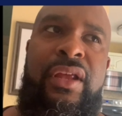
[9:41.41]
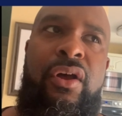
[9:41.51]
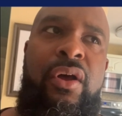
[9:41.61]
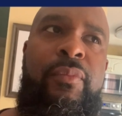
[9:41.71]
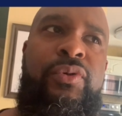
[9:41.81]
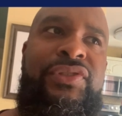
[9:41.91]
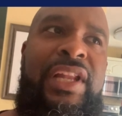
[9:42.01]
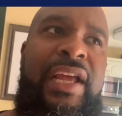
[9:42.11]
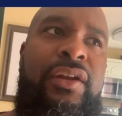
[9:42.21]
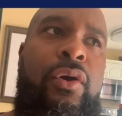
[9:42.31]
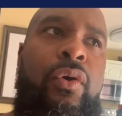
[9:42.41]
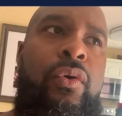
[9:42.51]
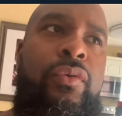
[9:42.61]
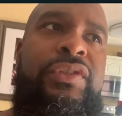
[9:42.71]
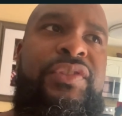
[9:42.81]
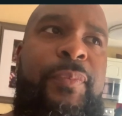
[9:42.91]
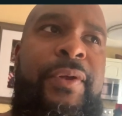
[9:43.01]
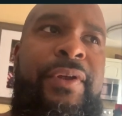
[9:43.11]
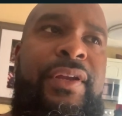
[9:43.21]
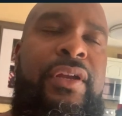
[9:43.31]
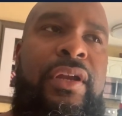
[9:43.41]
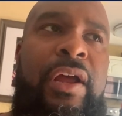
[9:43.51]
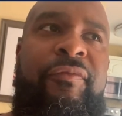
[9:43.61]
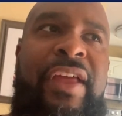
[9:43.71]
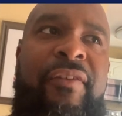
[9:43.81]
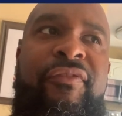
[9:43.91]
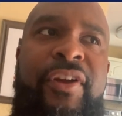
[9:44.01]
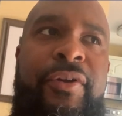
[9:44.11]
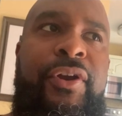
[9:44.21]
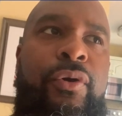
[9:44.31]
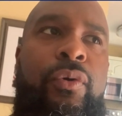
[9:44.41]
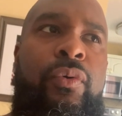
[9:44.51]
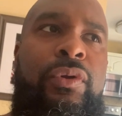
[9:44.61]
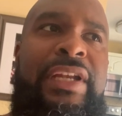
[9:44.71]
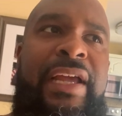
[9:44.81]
almost like the old spirit of that very old,